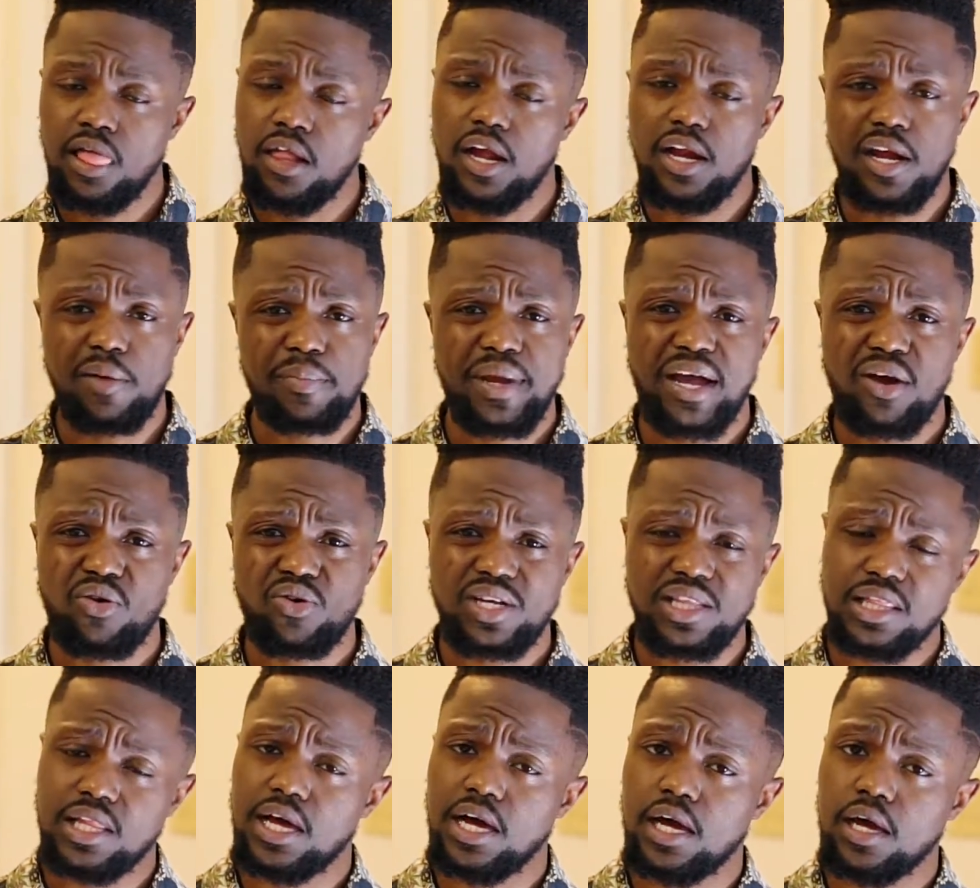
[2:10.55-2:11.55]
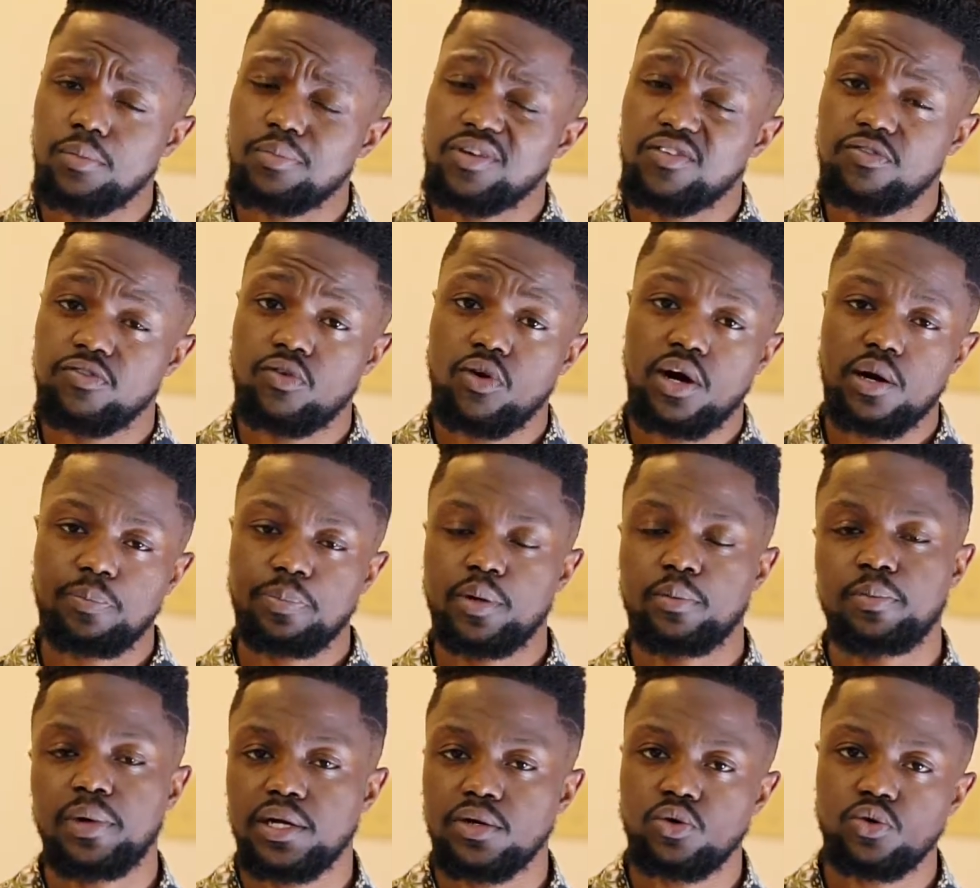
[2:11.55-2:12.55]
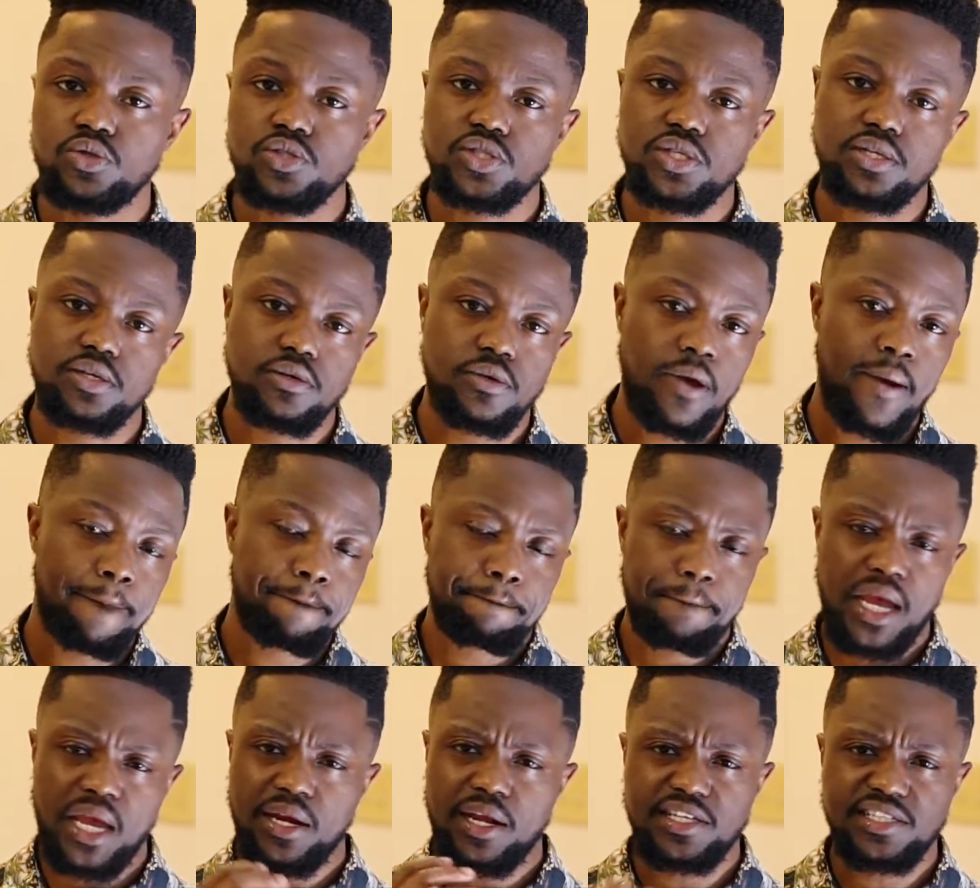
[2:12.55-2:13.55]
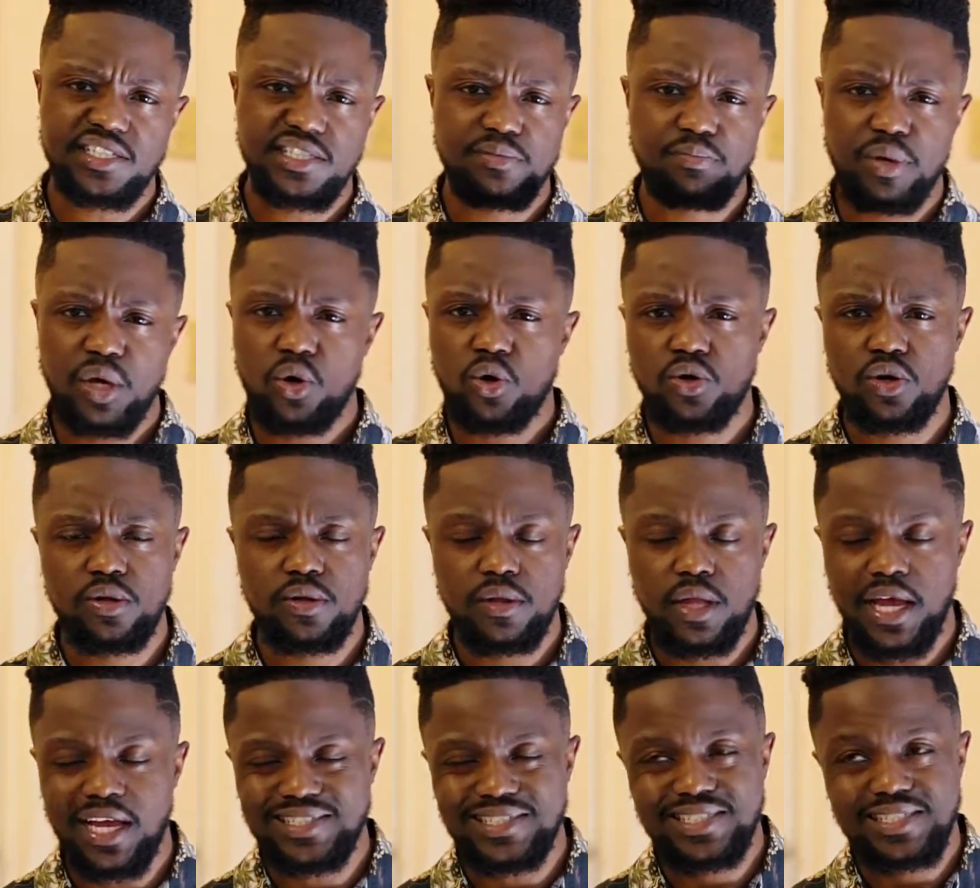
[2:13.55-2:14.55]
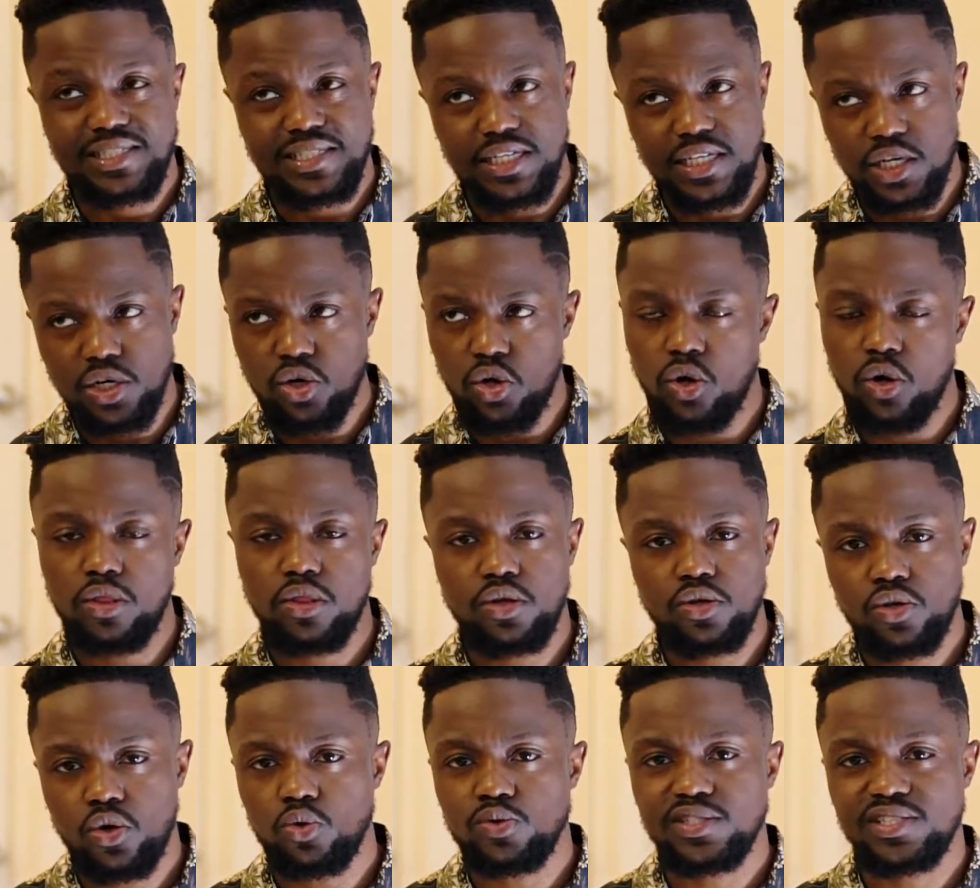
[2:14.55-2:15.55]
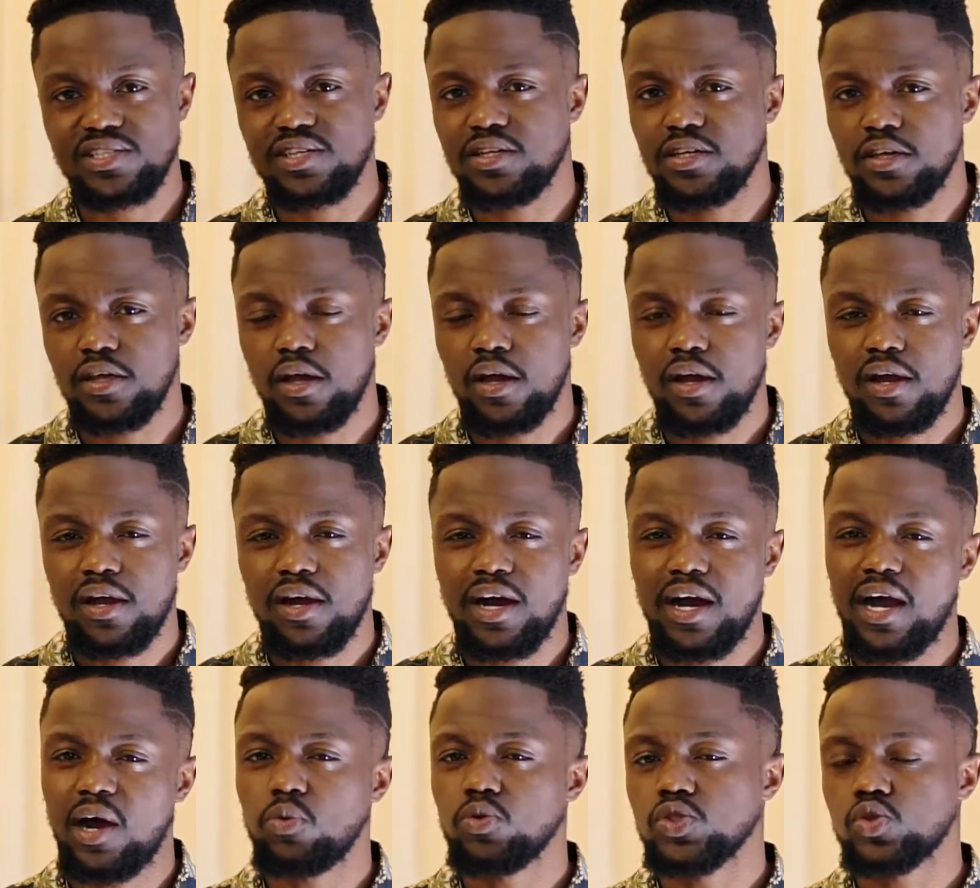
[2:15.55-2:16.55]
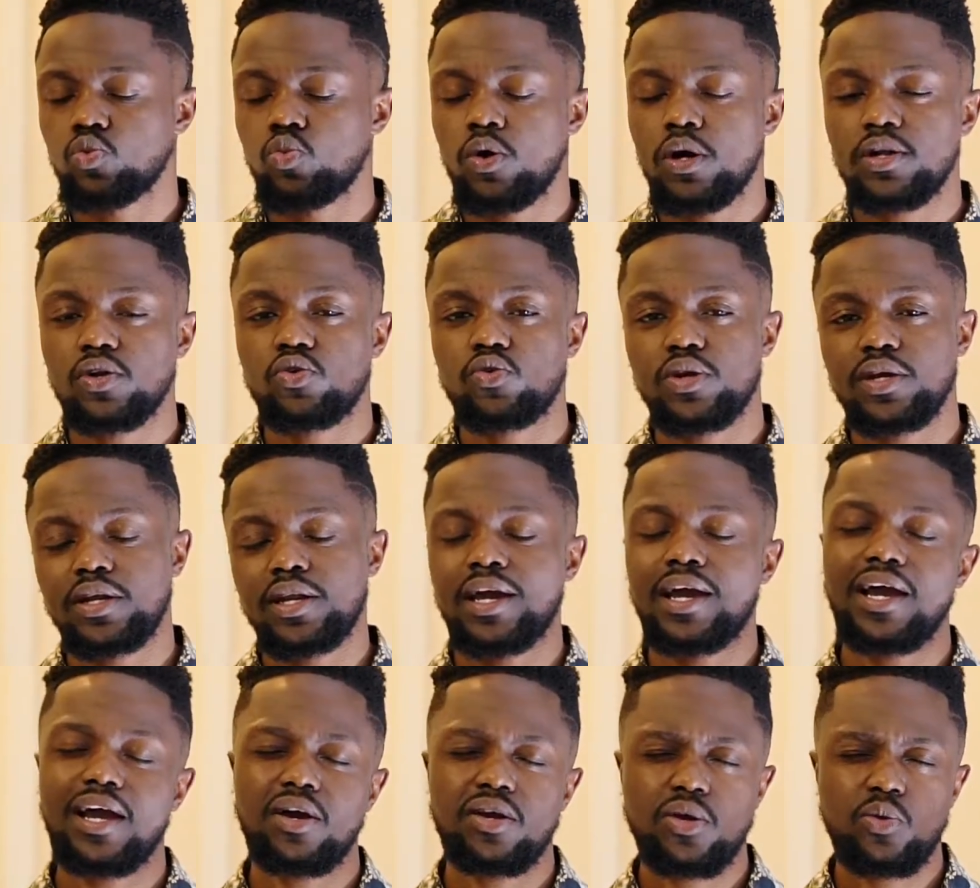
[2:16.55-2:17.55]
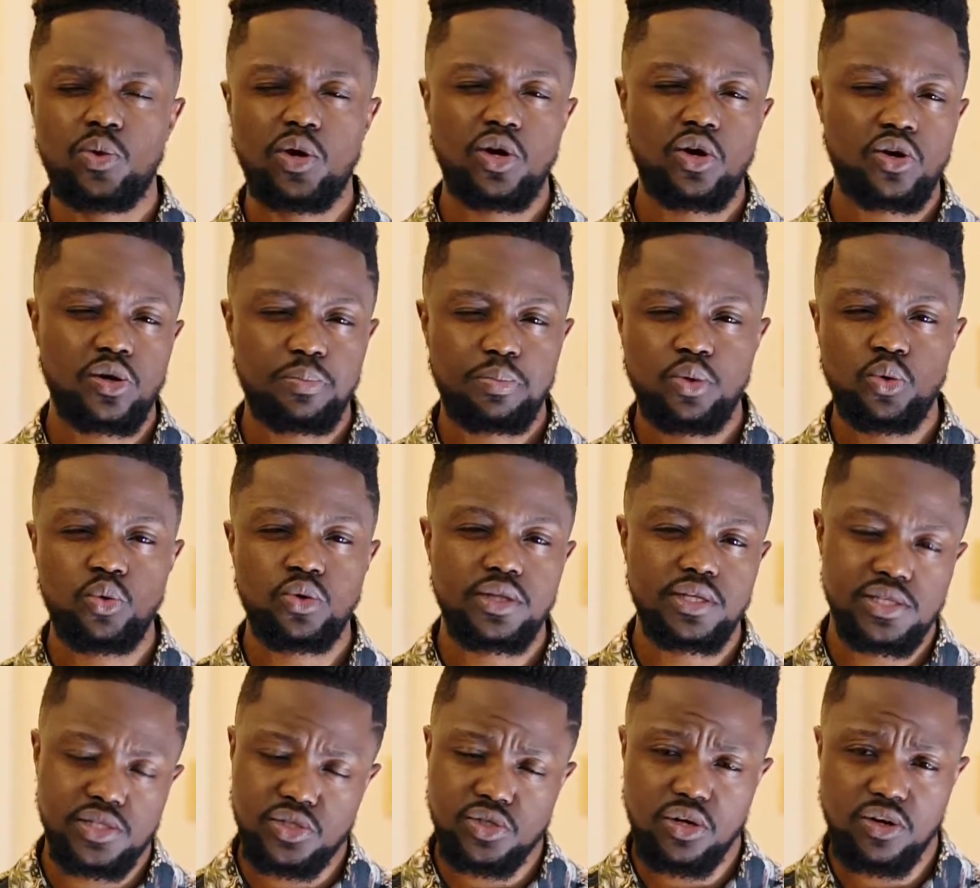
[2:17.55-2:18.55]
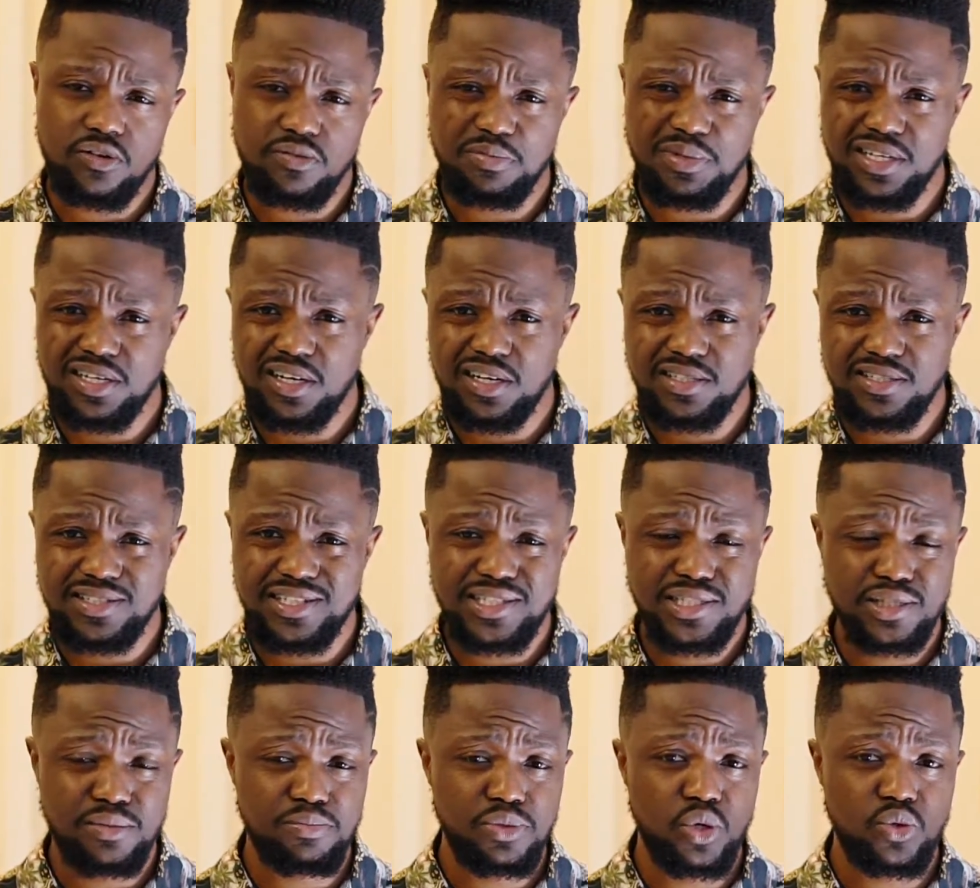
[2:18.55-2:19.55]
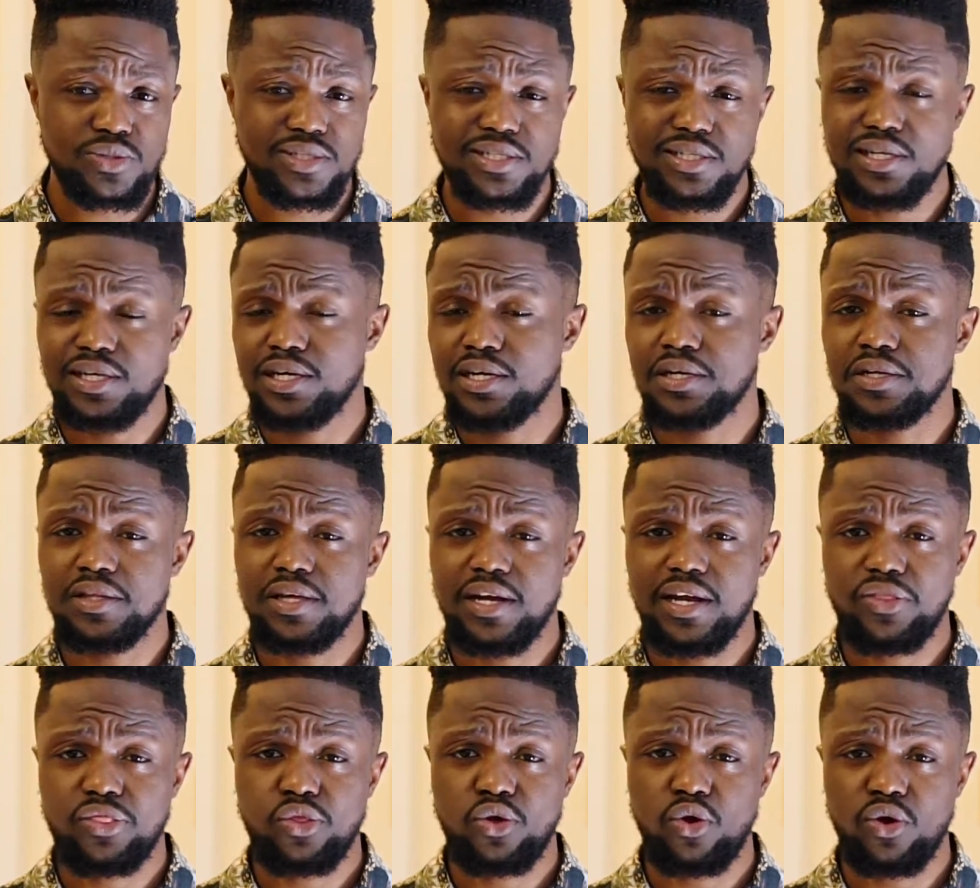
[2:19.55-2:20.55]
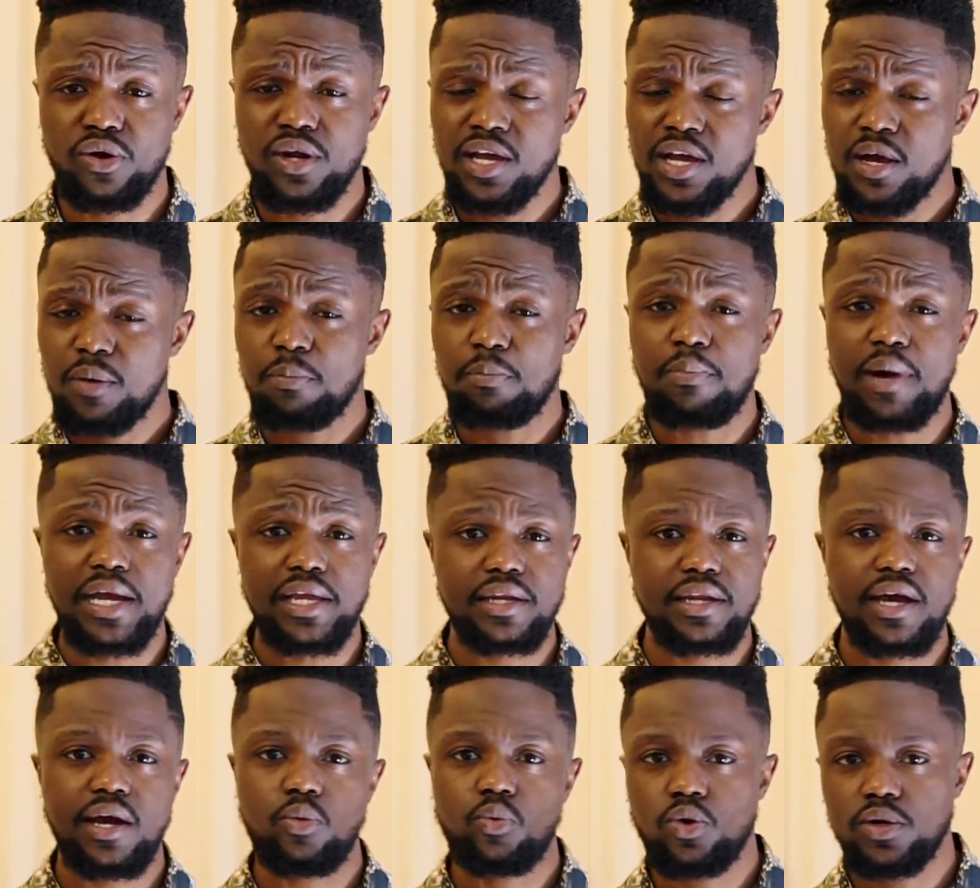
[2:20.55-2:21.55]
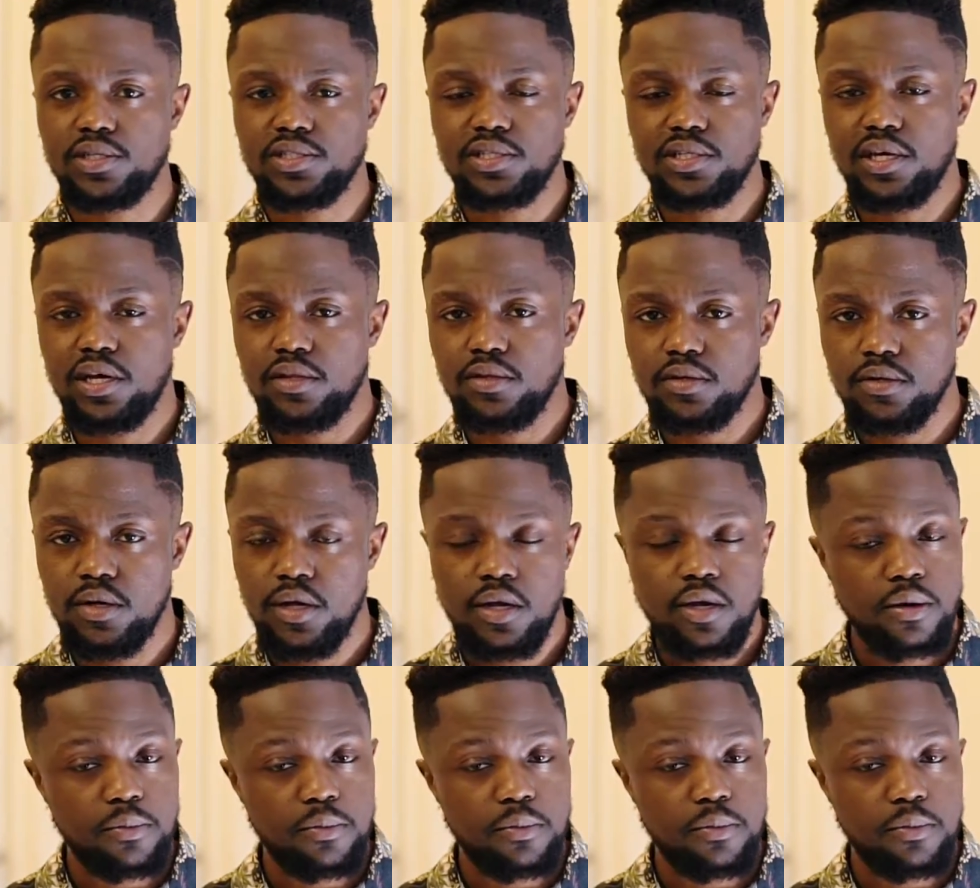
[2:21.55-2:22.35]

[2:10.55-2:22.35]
And I'm not gonna lie, before I put my nose in it and I seen all the notes in it, I was wondering how they were gonna pull this off, because there's some notes in here that I thought might not work together.